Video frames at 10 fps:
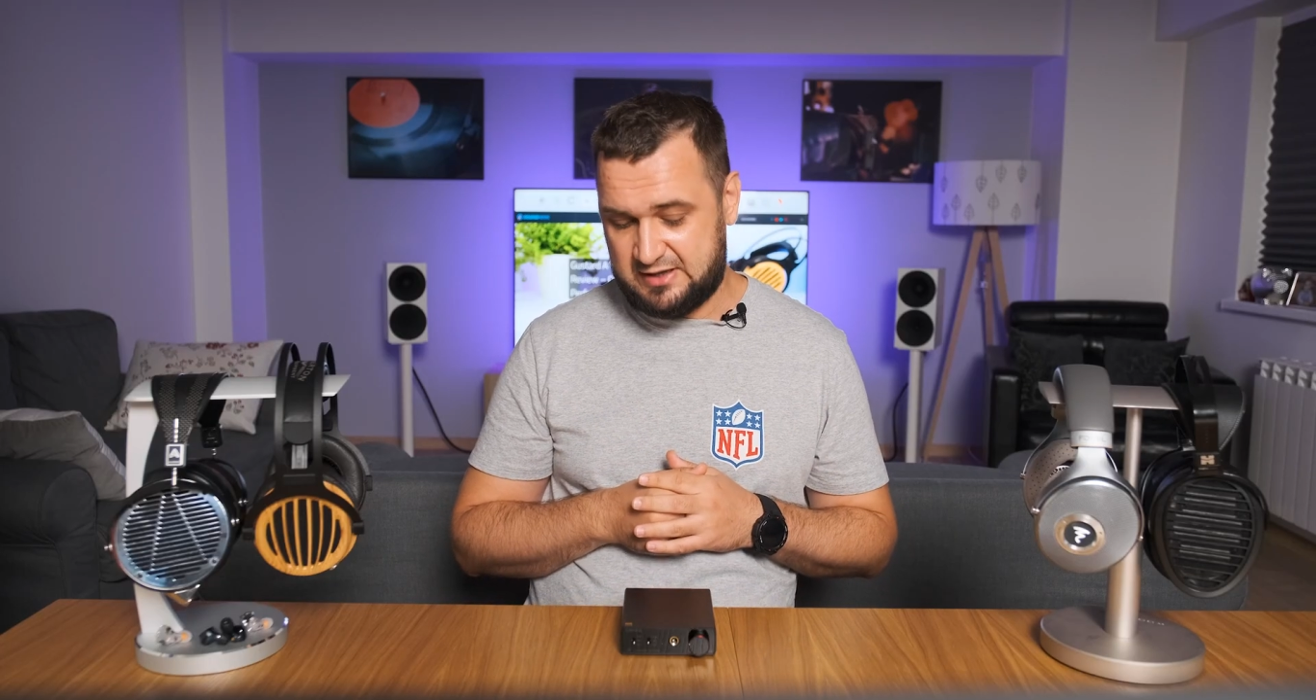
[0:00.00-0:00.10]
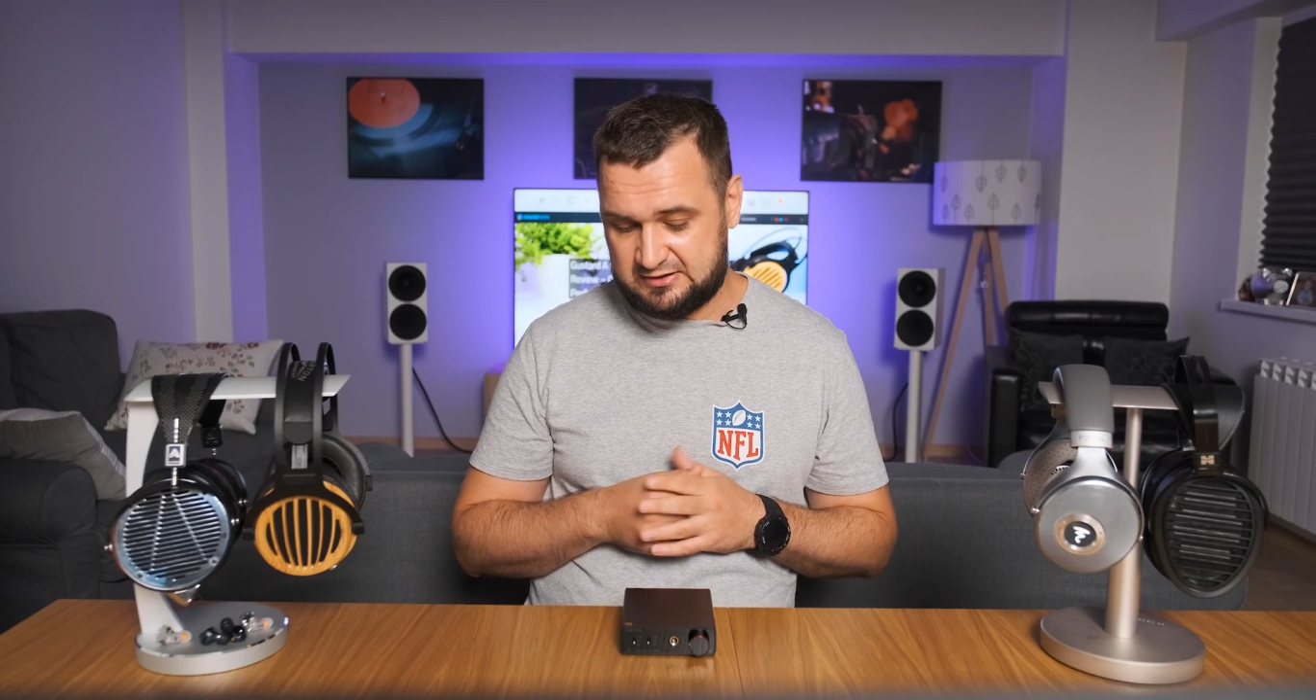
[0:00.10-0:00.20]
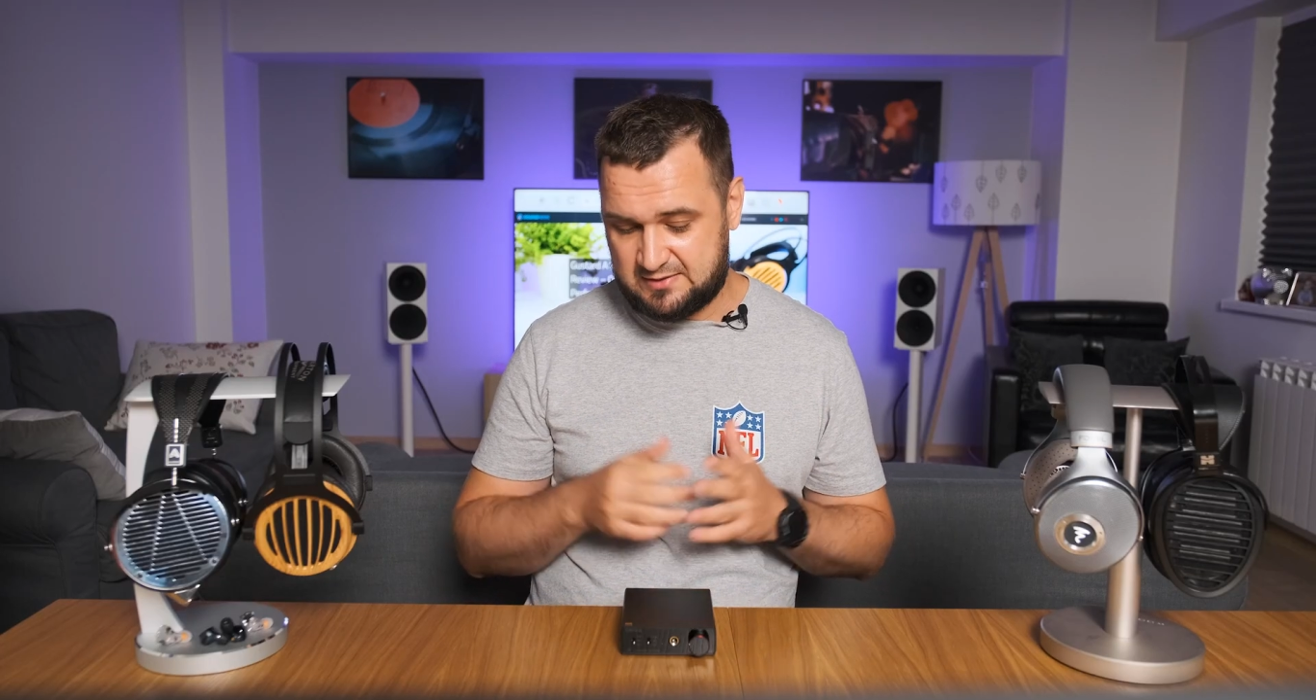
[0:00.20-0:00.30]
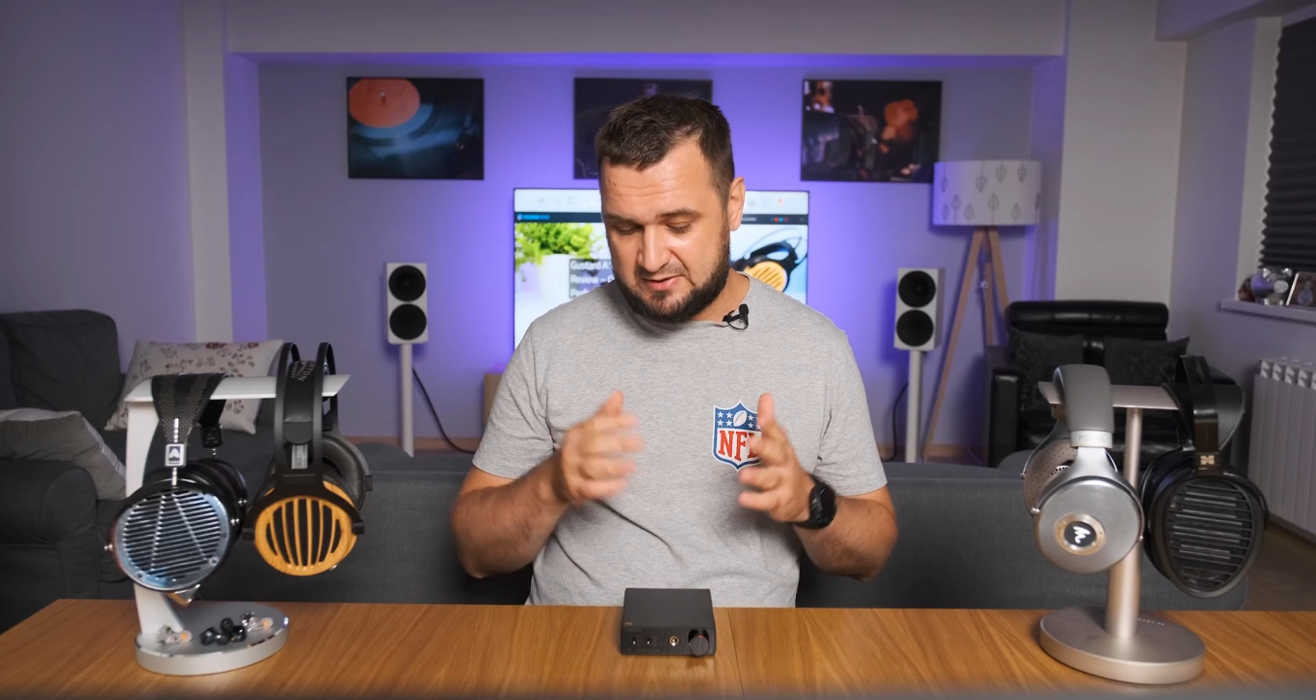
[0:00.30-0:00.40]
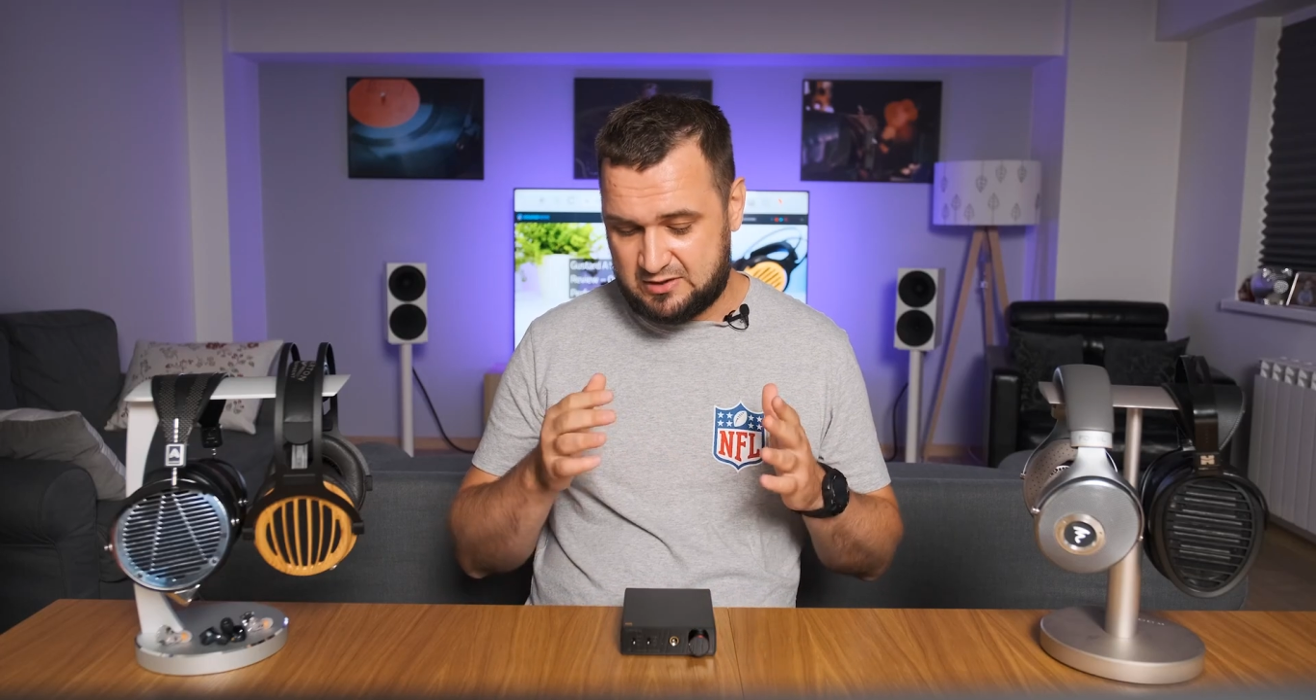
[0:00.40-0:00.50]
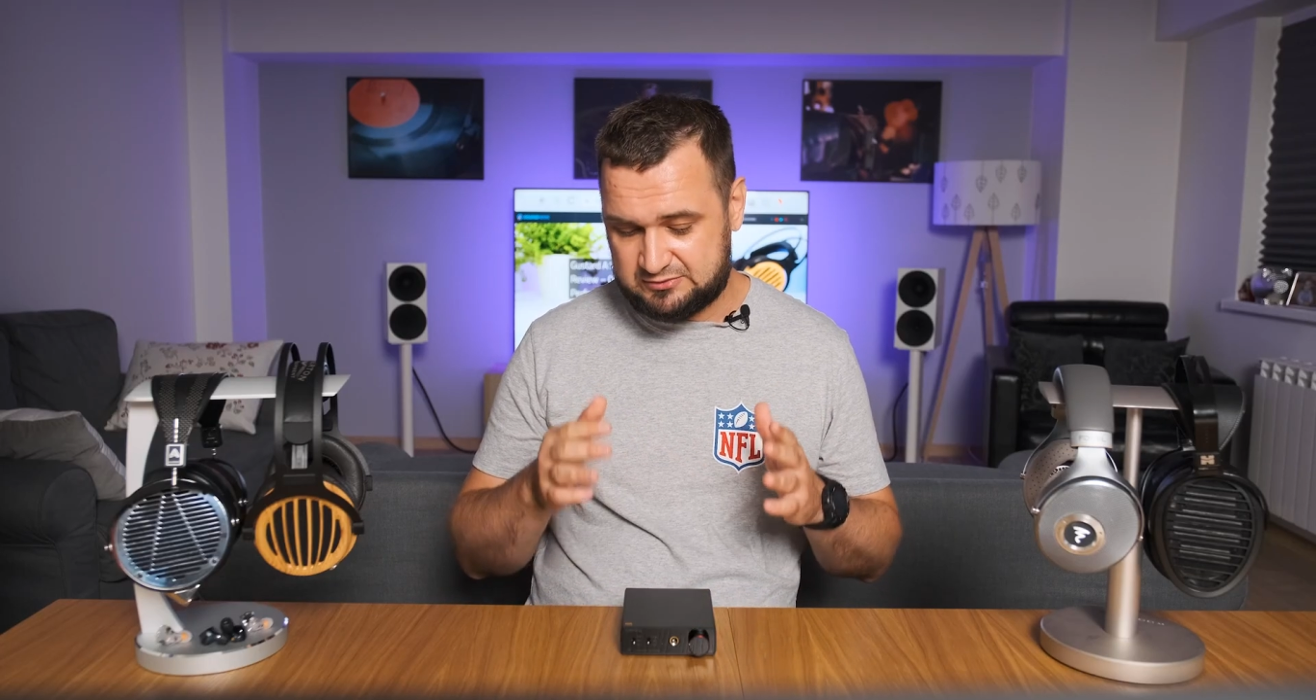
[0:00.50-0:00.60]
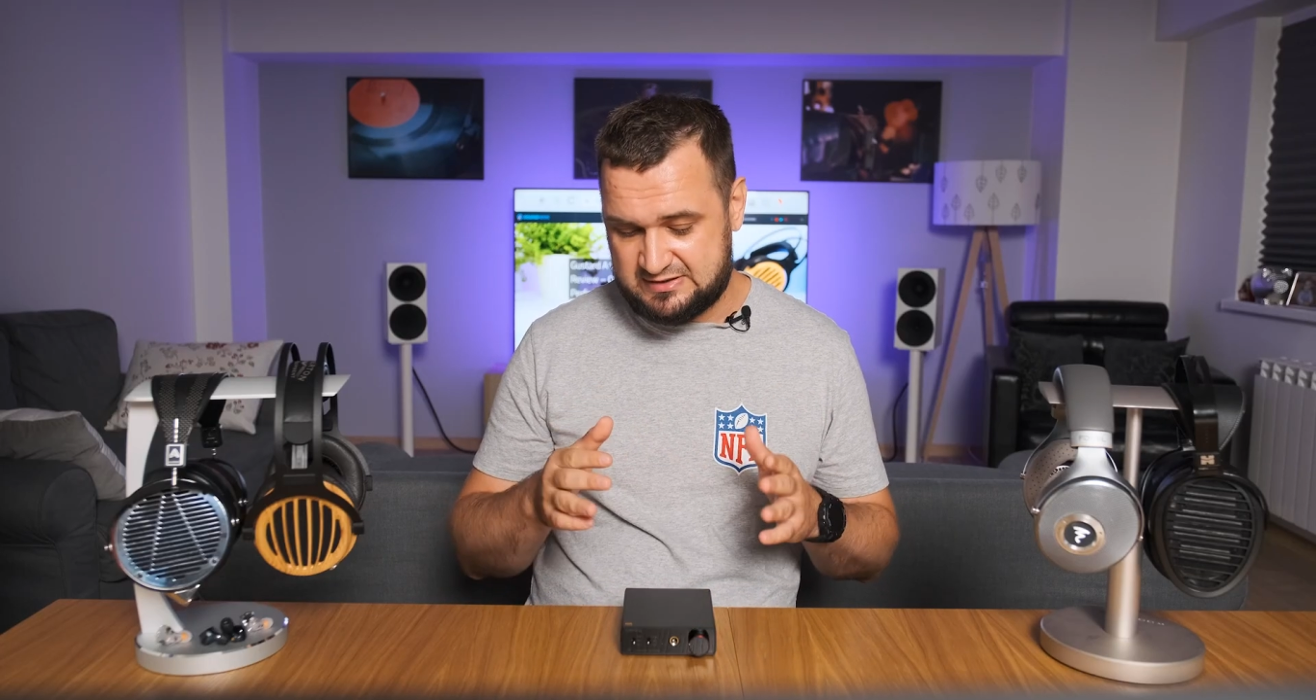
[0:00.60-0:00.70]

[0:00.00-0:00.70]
at about